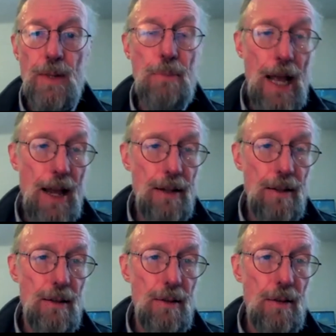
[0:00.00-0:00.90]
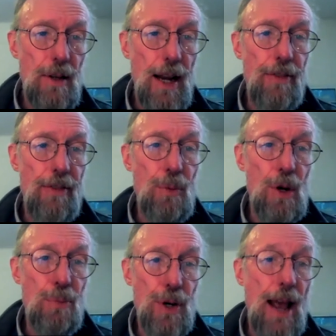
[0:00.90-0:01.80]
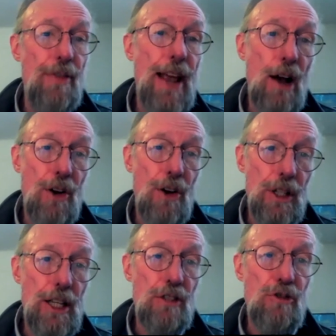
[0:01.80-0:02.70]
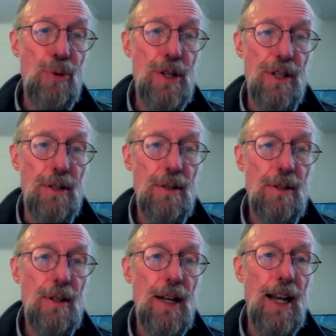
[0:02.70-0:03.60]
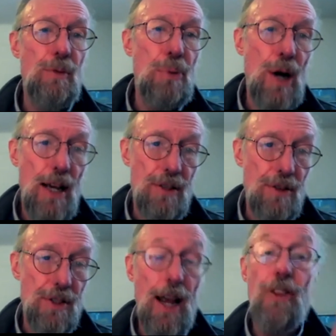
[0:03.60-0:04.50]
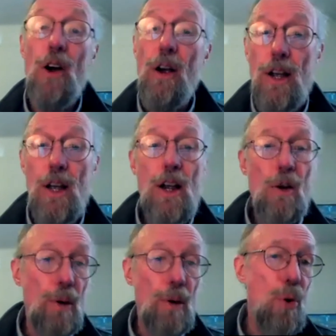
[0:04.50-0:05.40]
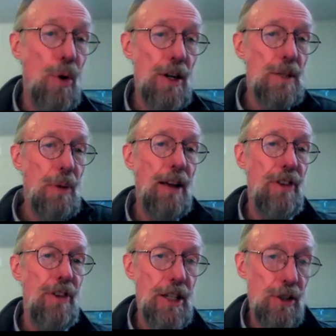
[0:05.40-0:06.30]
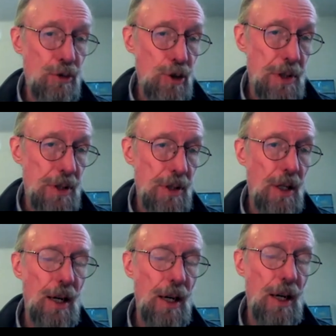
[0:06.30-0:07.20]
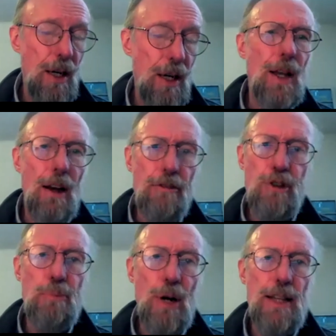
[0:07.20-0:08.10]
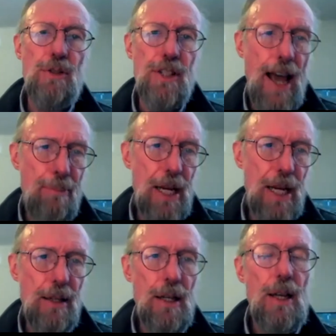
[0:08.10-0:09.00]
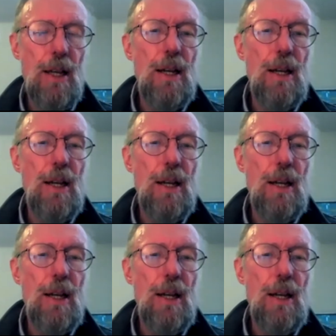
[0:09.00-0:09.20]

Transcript: men, and they were in prison, and now they're released from prison, and reprisals. And there are reports by various groups of reprisals happening